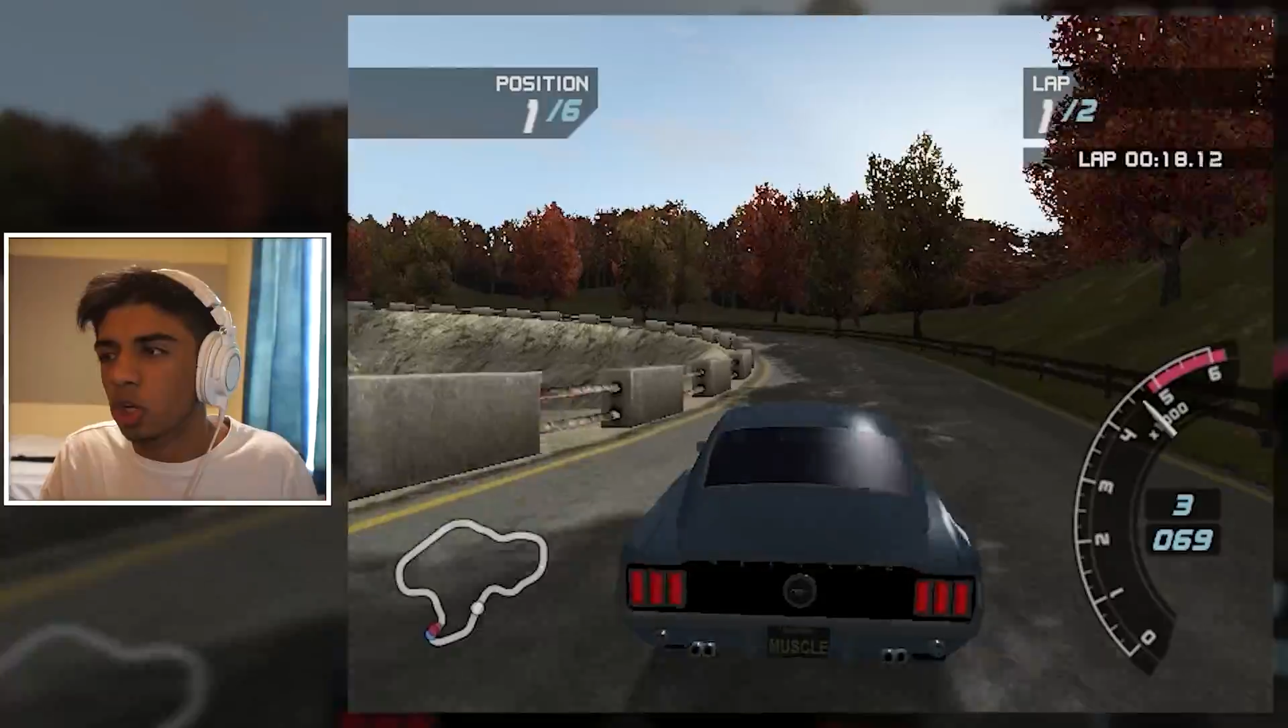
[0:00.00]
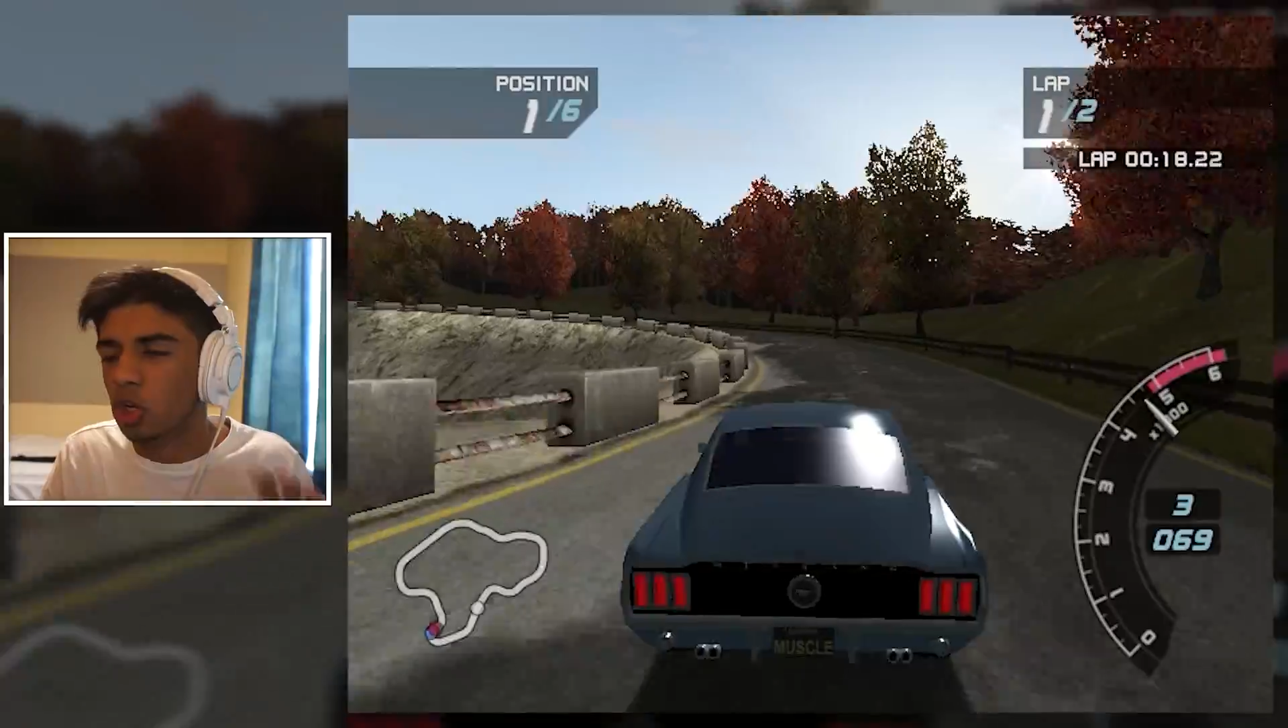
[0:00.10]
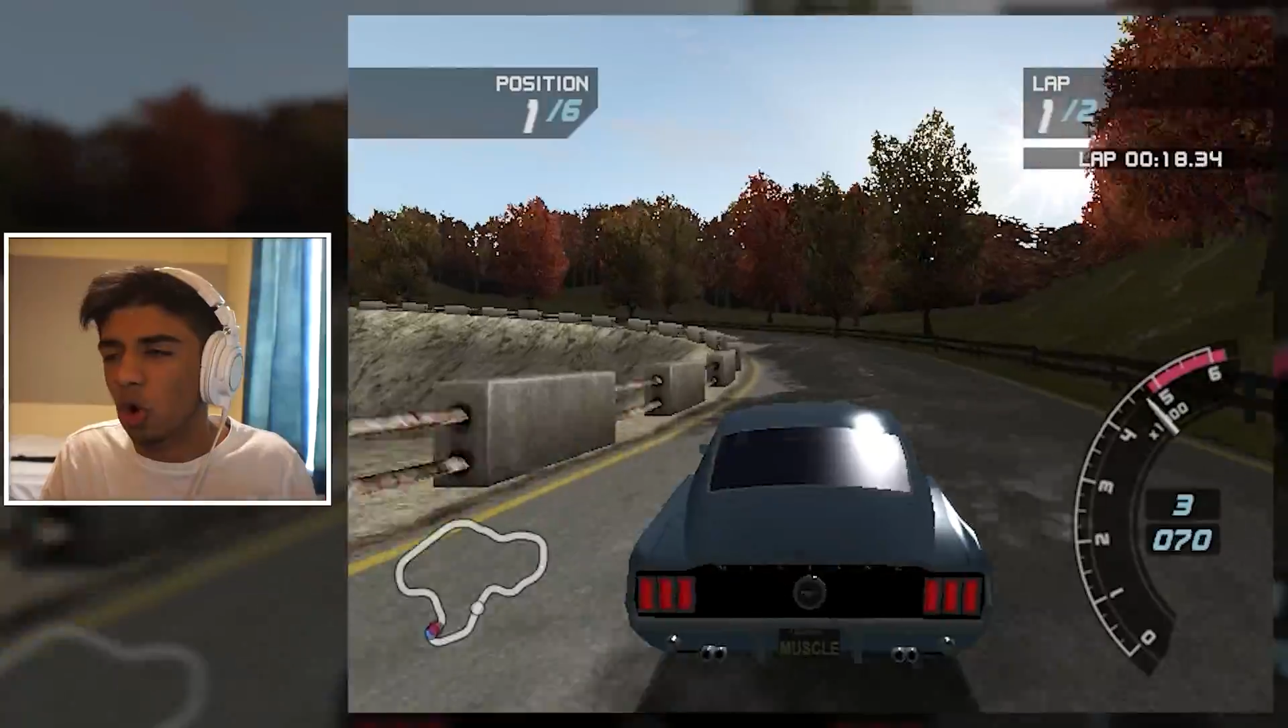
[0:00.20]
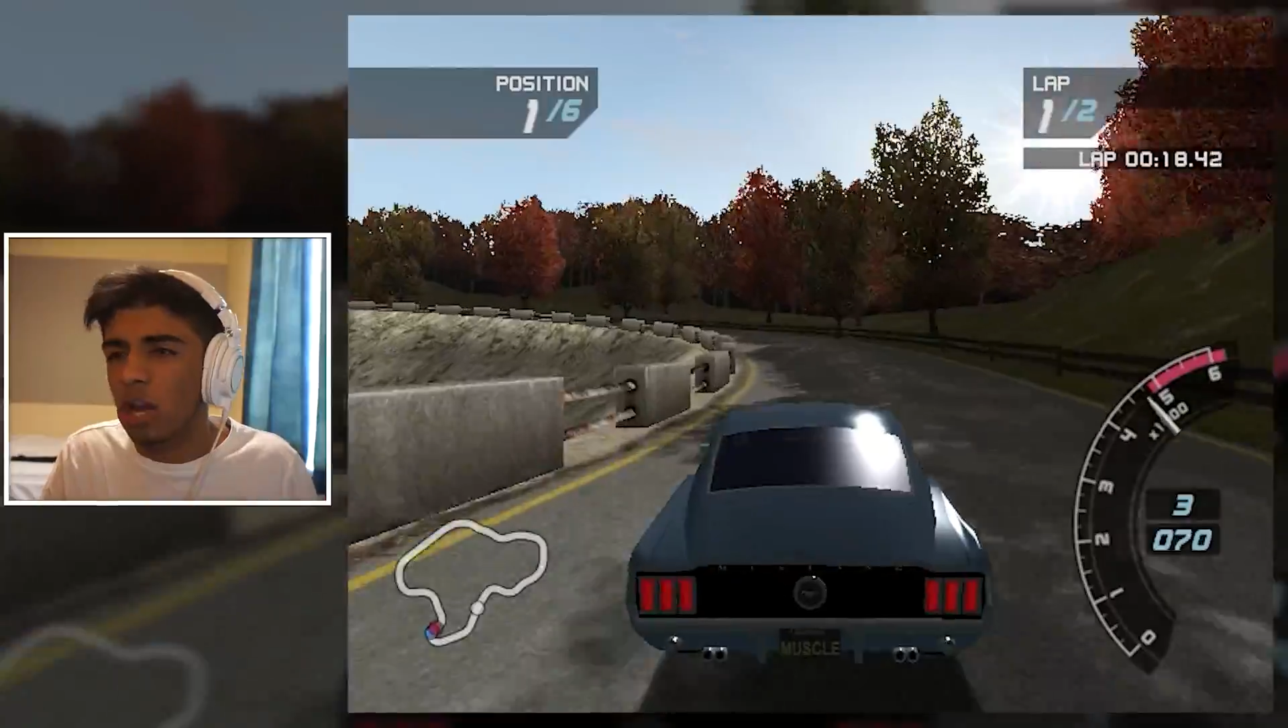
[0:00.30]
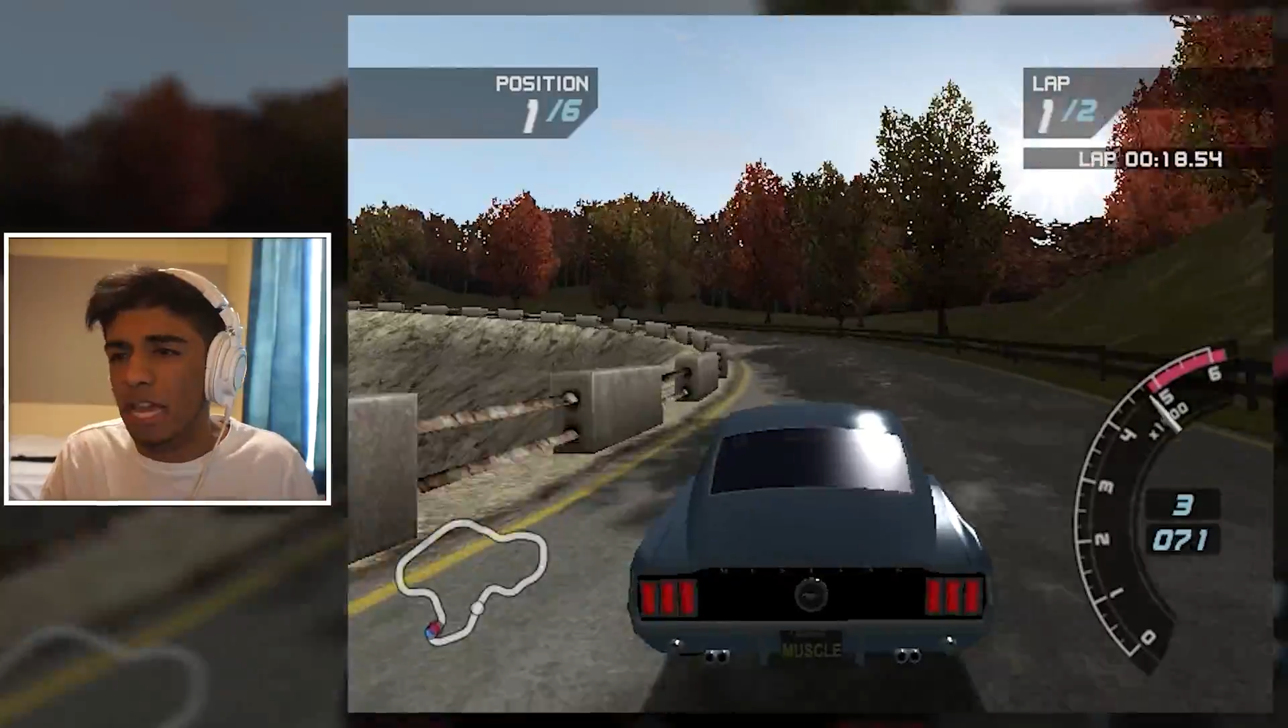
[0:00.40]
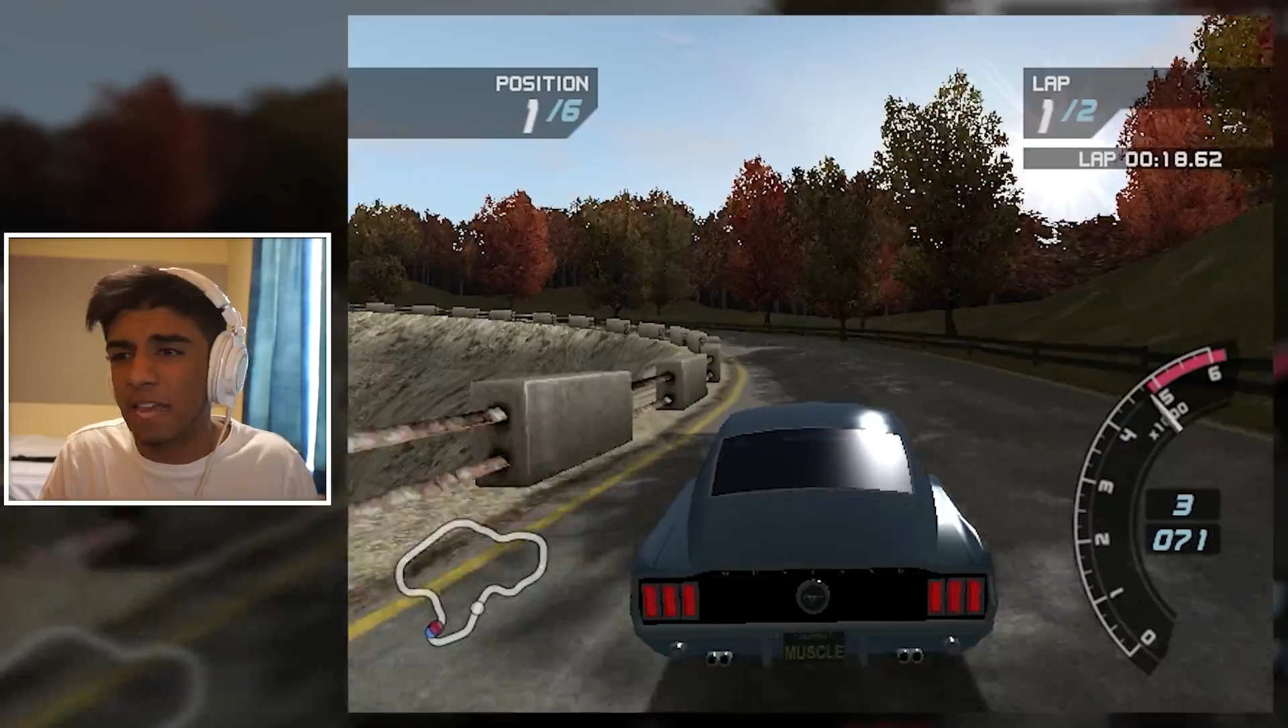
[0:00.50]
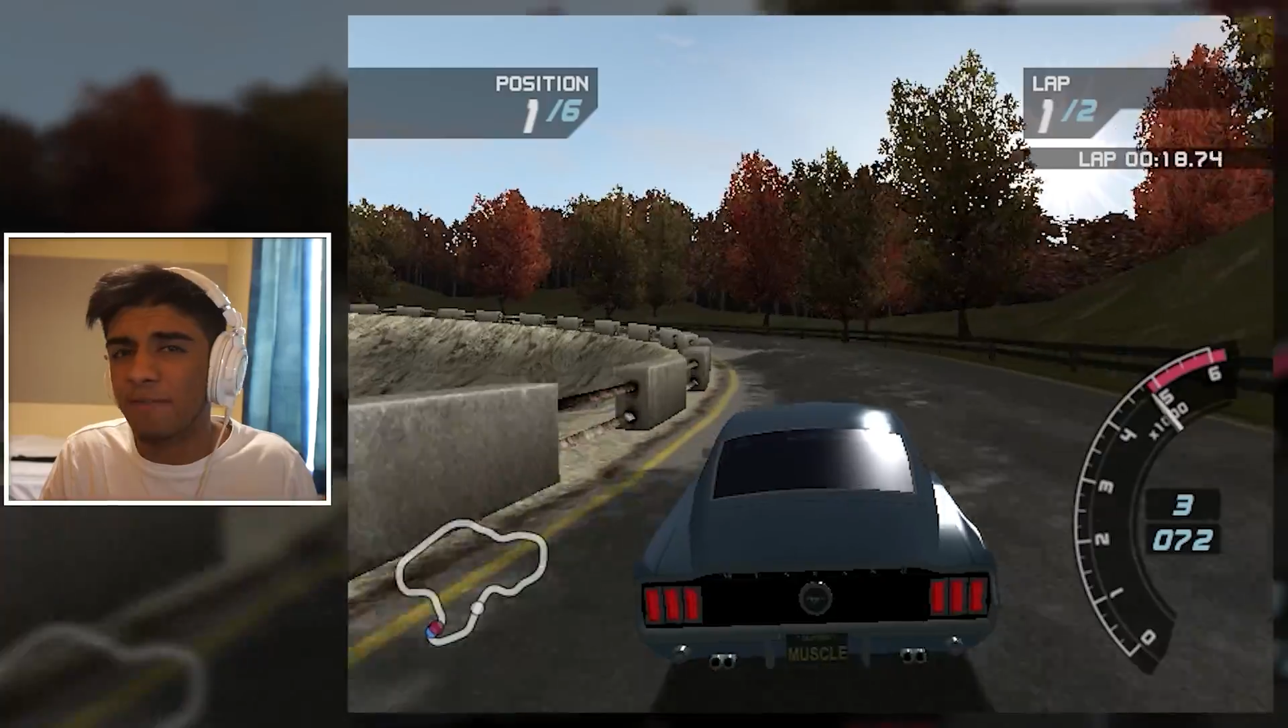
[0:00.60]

Surely,